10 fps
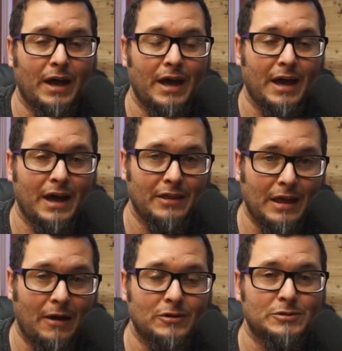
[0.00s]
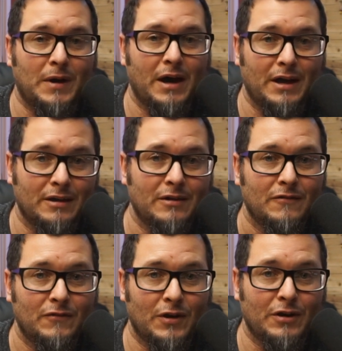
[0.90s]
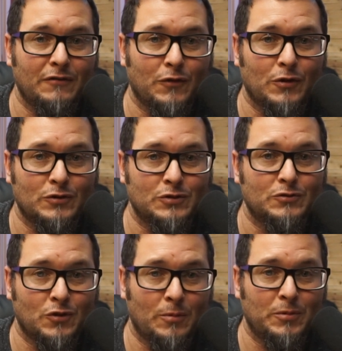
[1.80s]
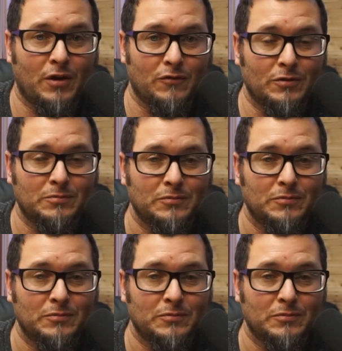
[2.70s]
and that was my very first drum cover.